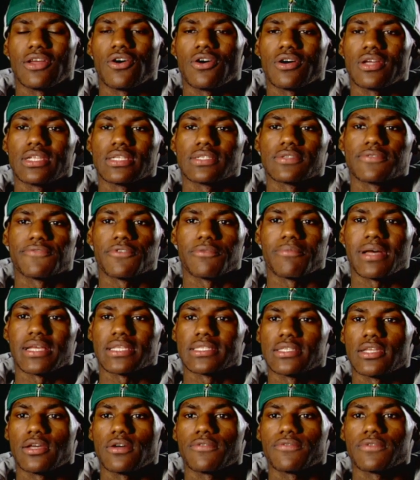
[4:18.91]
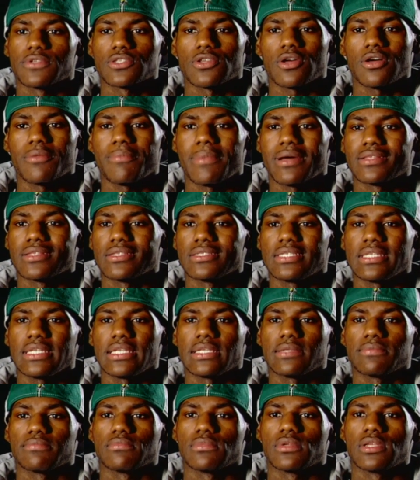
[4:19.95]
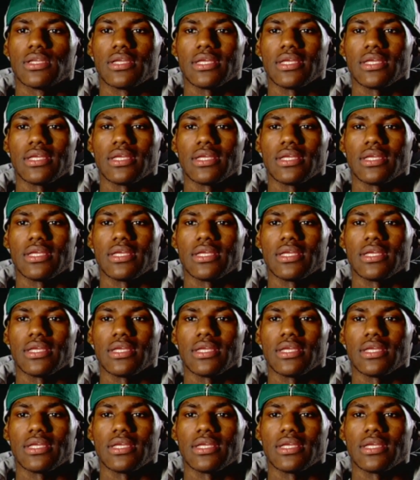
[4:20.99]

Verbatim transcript: all this for myself. It's all about the team.